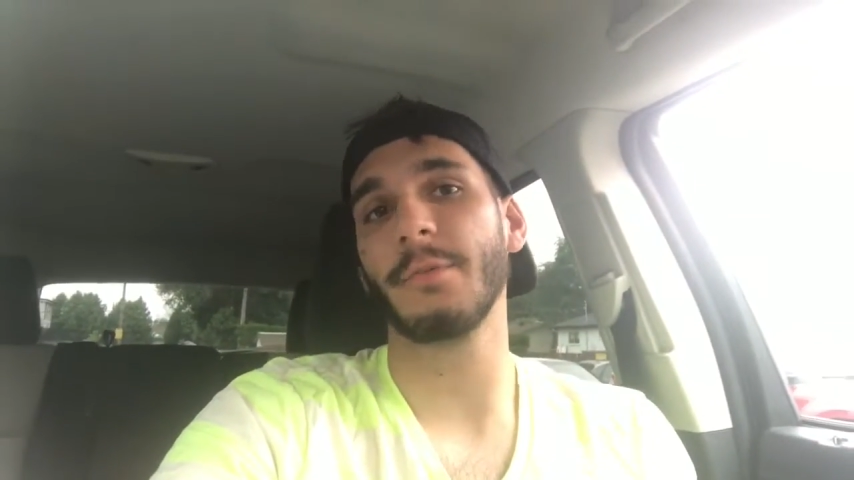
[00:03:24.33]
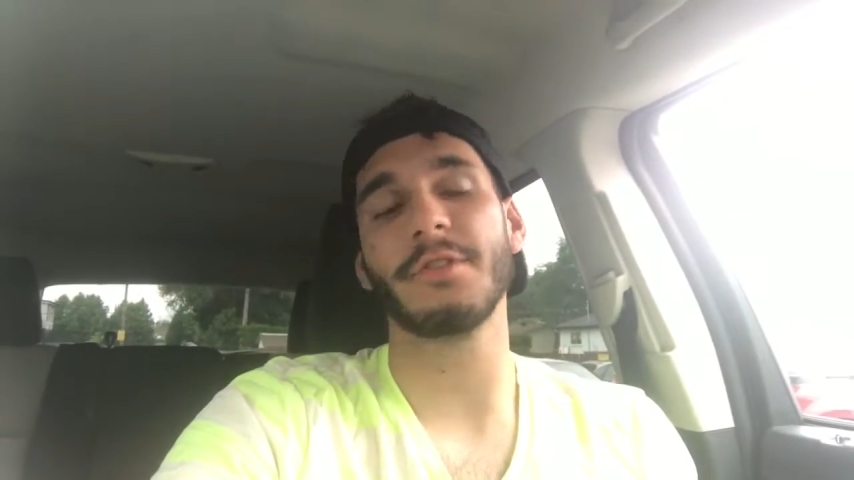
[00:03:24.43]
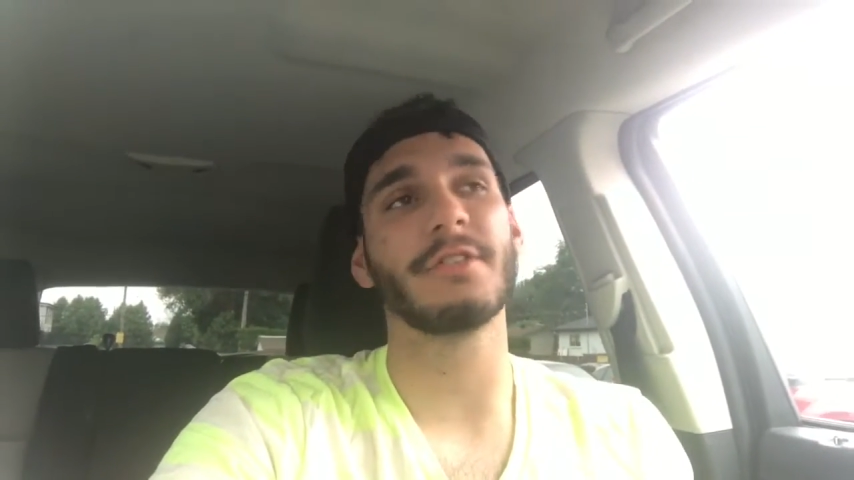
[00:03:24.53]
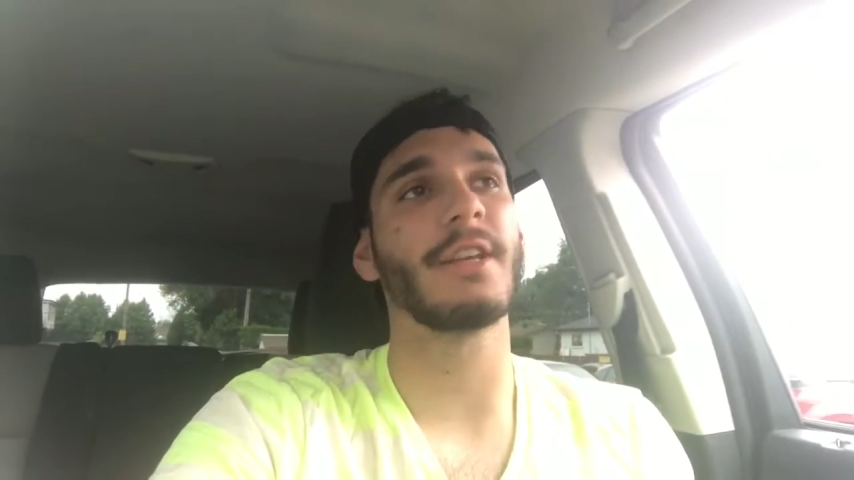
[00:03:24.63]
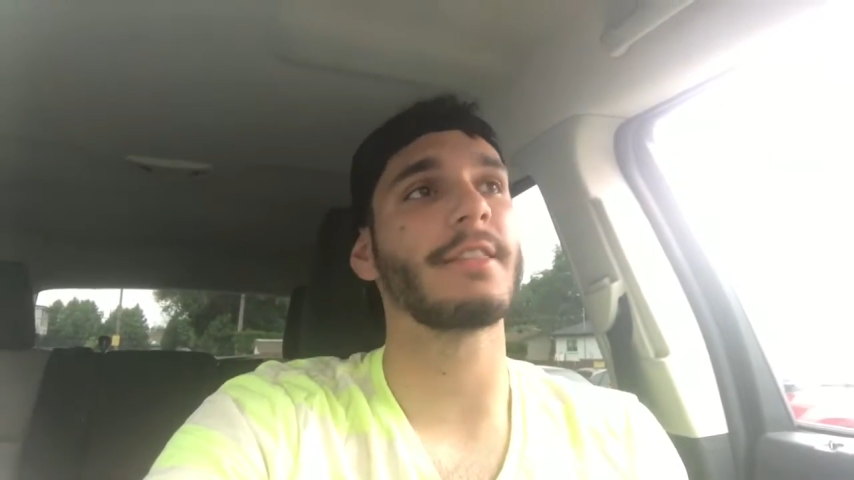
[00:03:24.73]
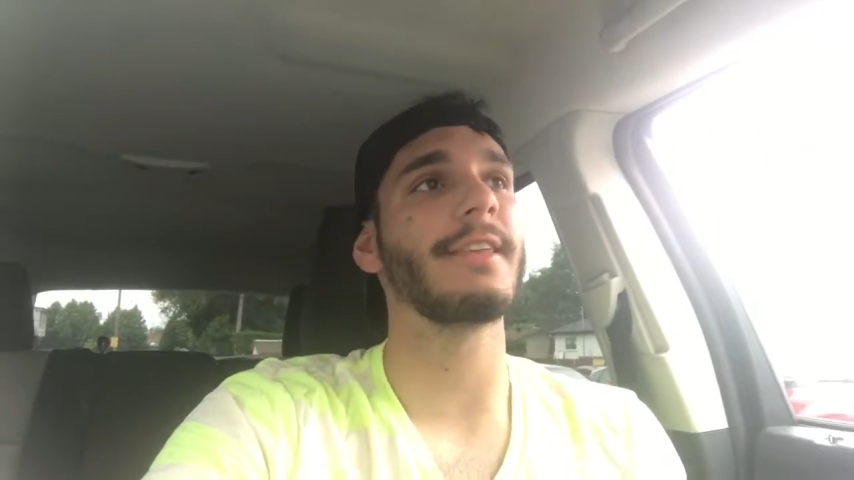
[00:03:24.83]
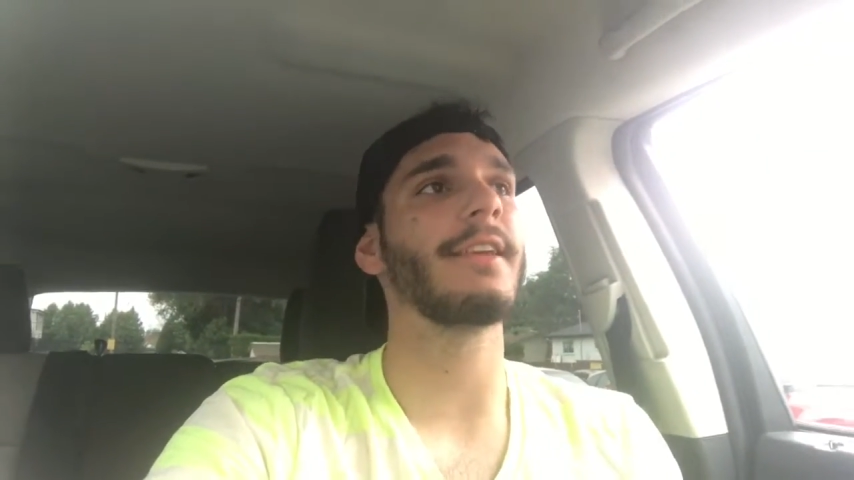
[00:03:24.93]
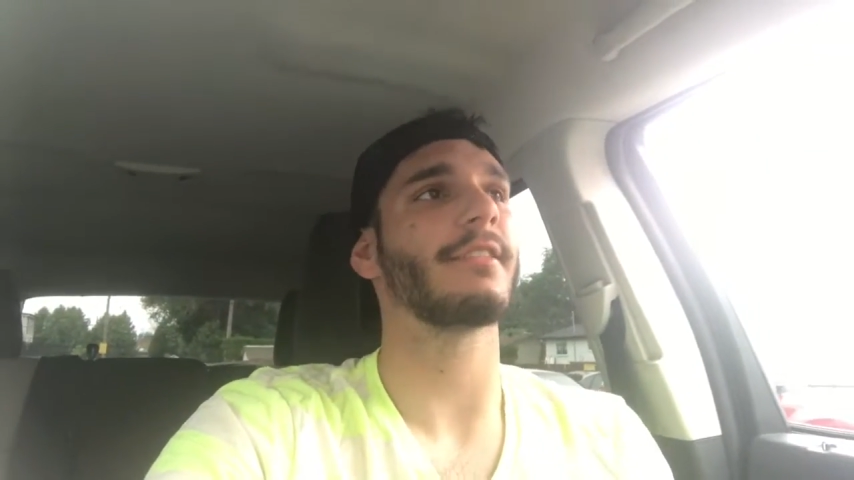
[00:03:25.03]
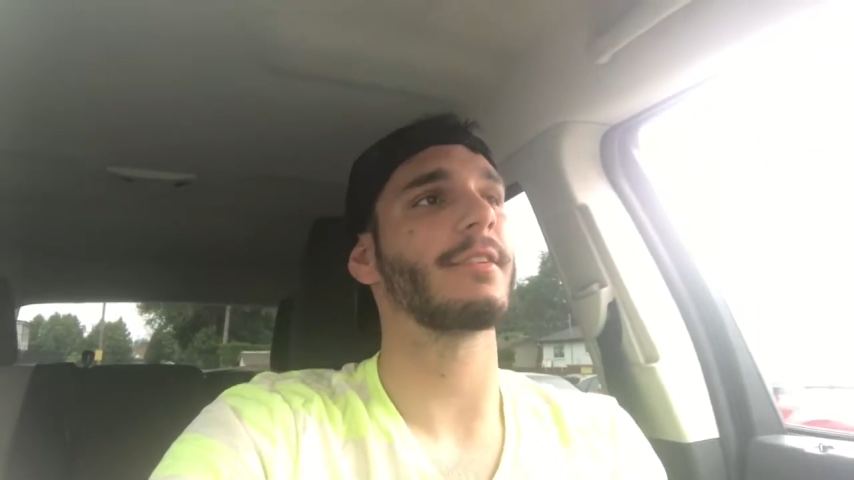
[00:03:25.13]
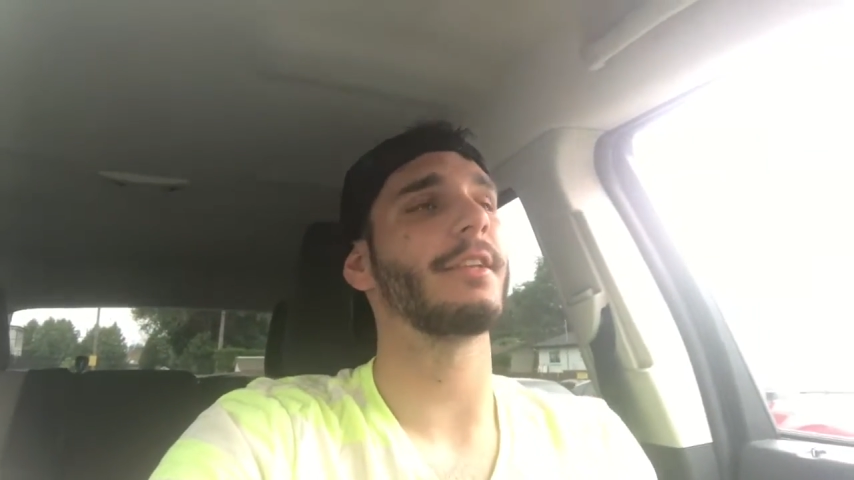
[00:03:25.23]
which is I
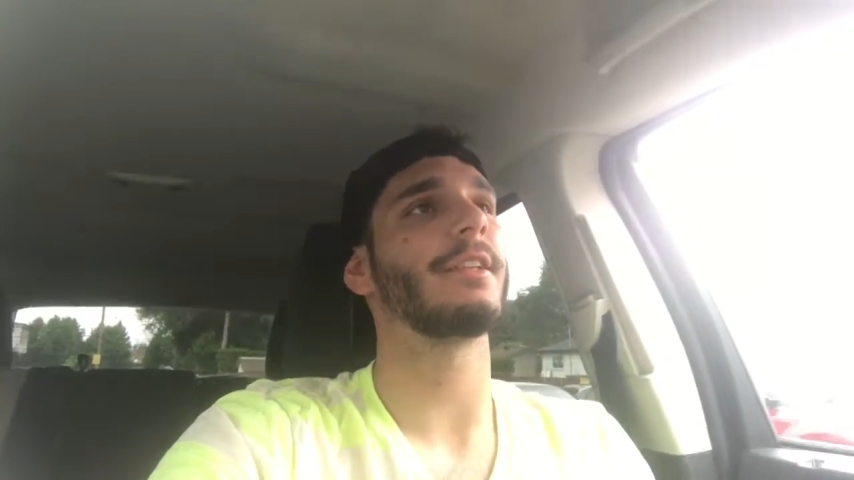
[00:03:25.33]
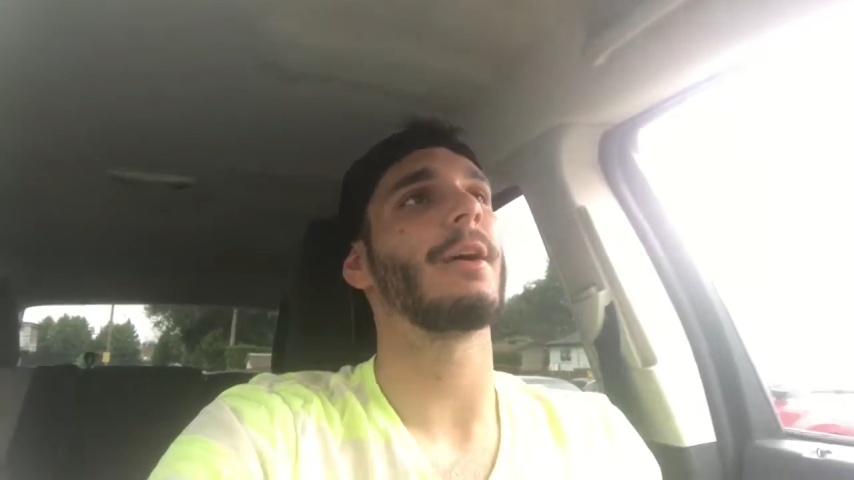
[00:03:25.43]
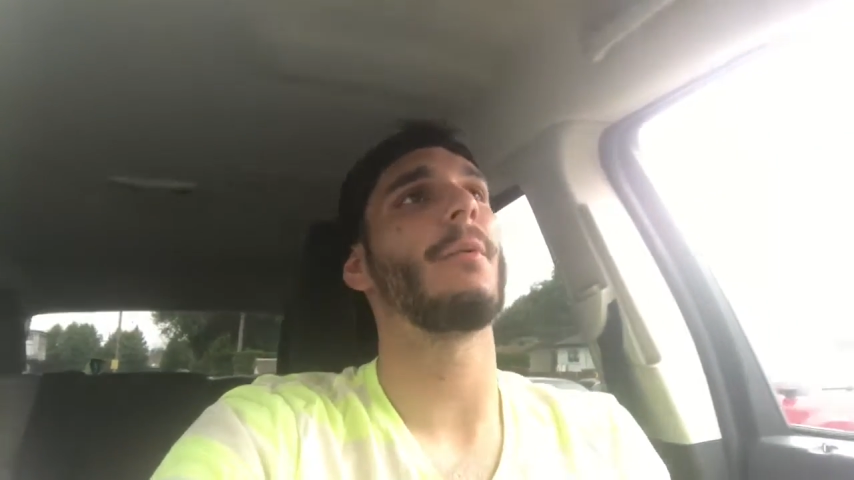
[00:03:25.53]
think something that I